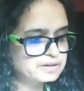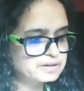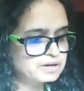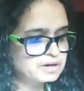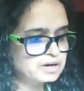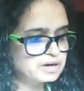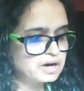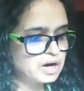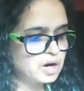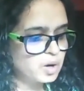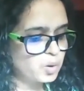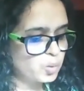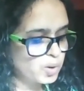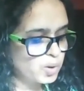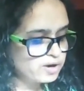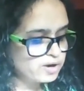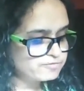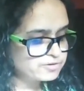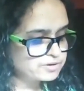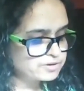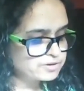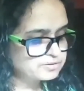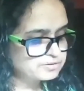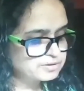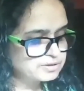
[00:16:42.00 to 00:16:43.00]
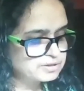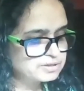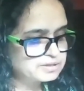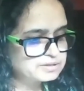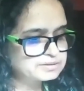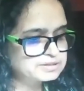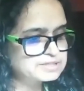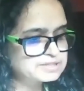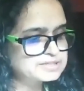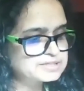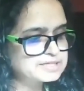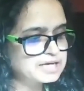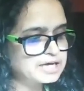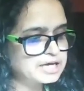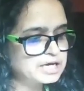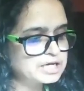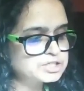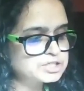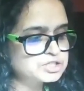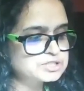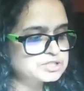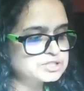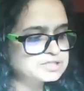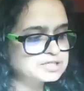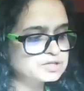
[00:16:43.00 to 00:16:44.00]
However, this
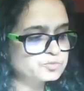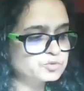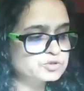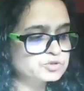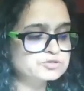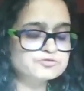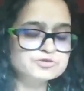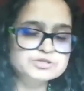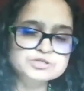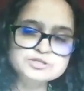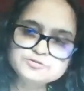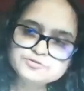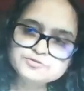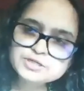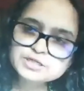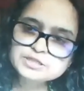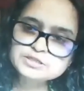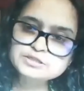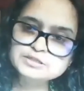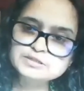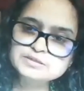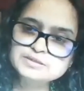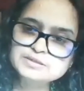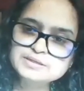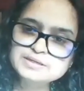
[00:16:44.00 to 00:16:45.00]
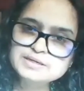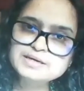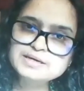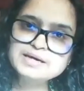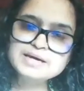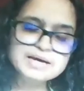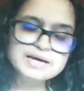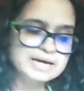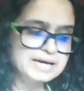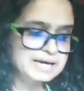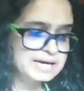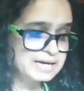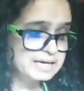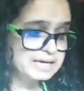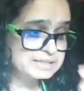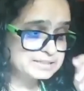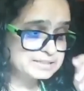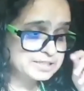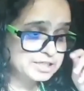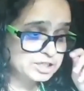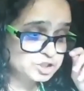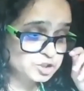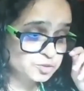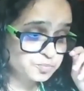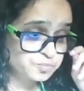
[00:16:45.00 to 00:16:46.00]
agency was restricted, and
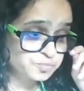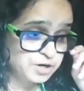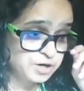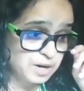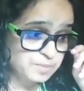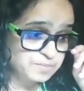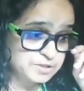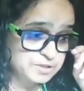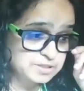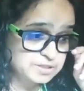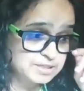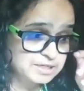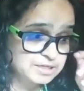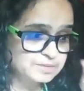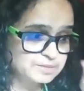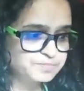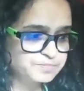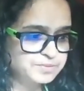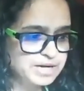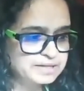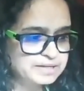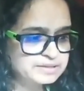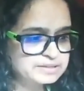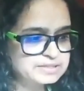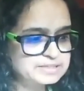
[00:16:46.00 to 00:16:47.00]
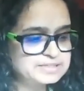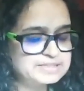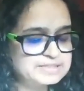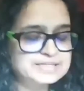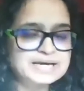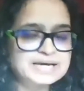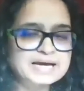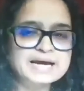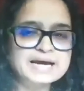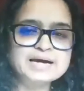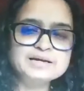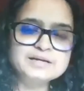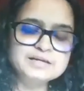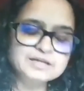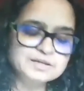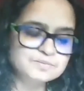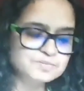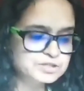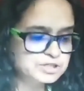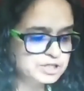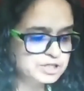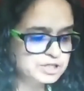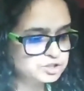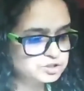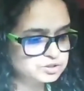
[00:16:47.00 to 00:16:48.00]
such a promise in practice had
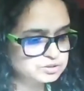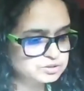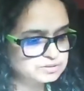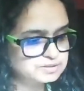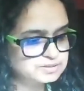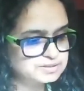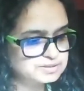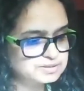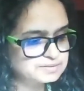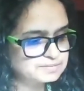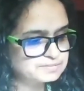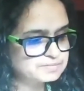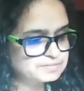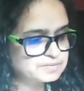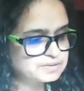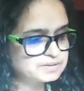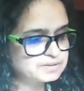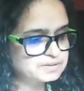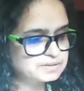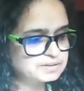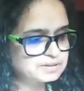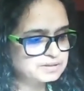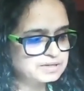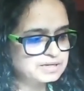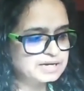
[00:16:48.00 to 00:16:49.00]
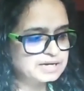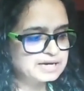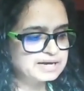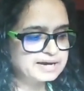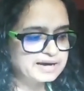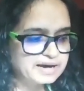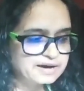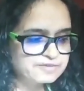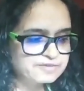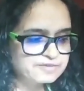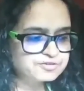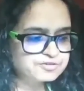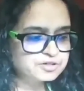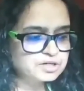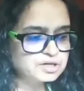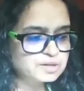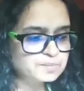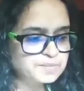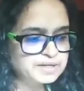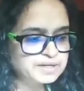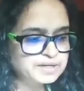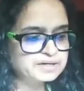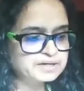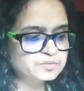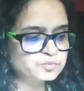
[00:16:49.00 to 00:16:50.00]
limitations. African
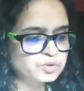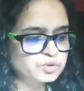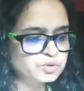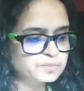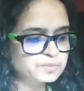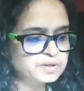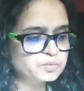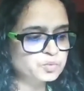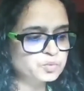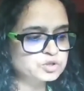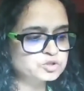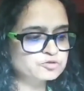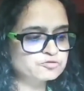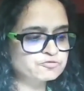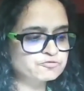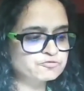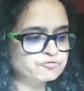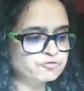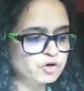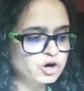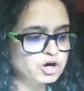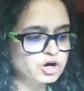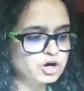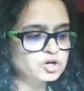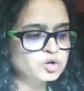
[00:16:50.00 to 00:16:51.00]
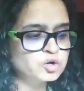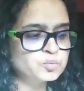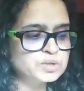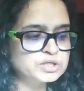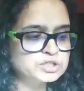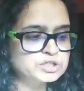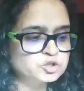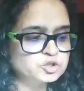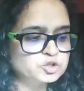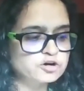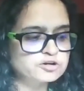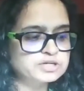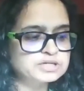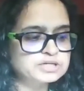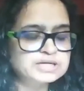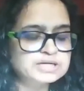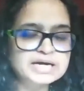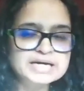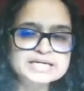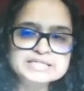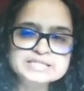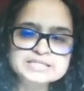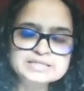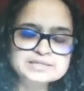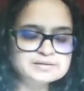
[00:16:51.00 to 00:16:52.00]
American women were to follow Victorian
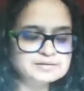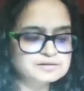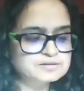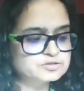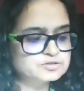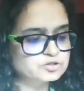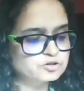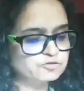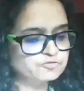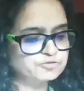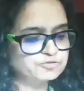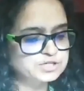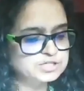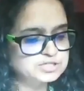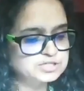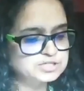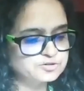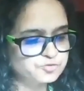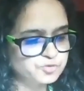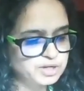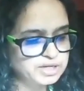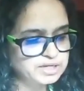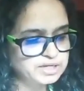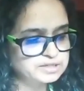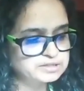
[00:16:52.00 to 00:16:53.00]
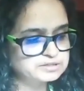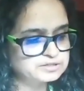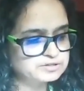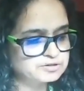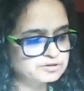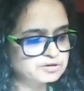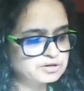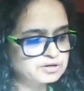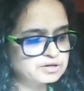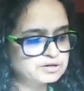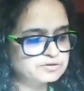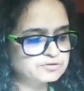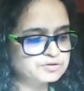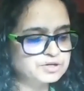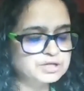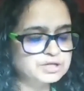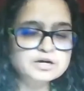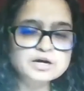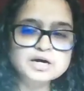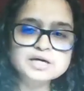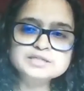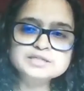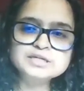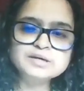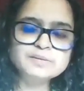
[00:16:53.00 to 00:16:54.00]
ideals of restraint
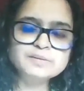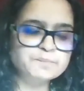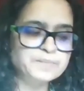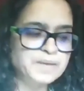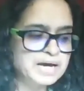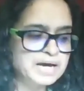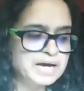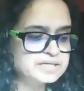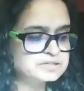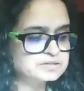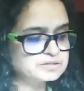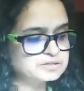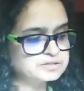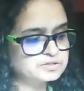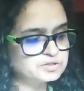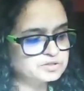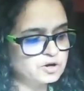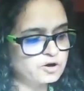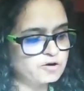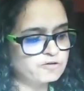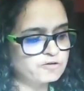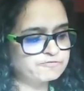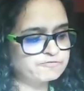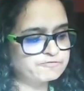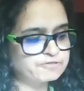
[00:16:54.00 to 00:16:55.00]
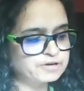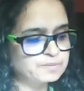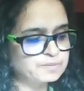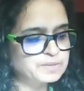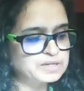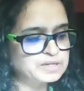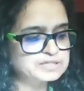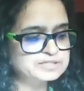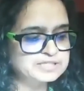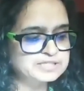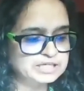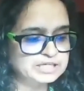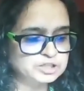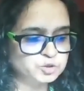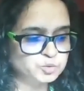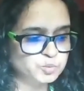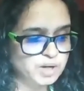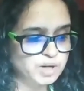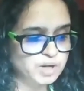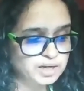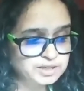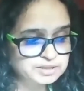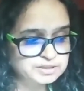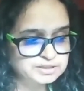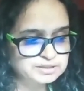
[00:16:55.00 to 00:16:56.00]
regarding matters of female
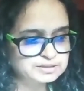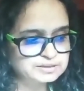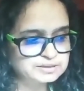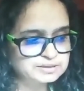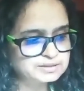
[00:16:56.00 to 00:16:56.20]
sexuality